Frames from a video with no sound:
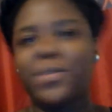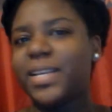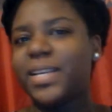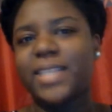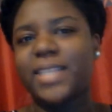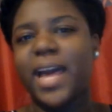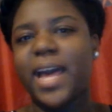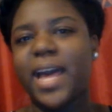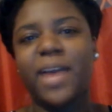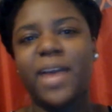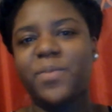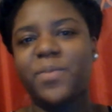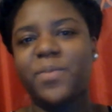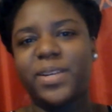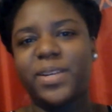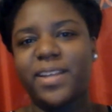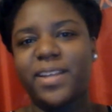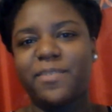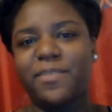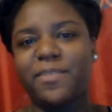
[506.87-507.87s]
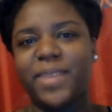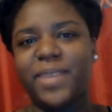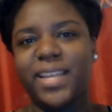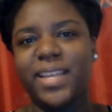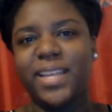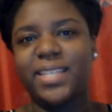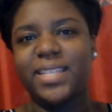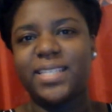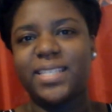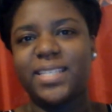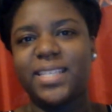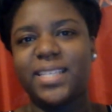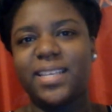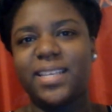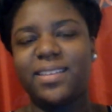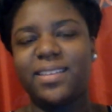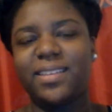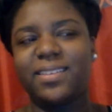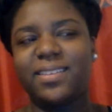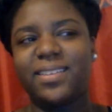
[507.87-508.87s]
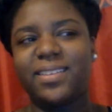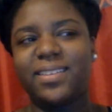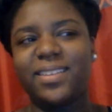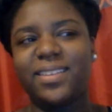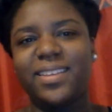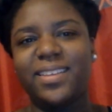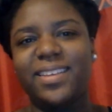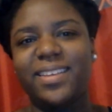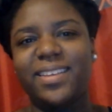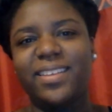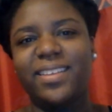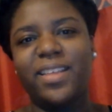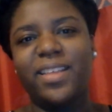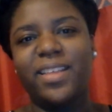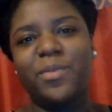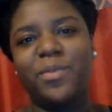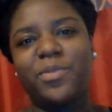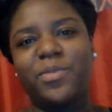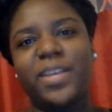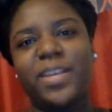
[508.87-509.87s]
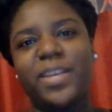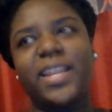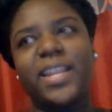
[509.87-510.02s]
because I wouldn't have paid to see that movie.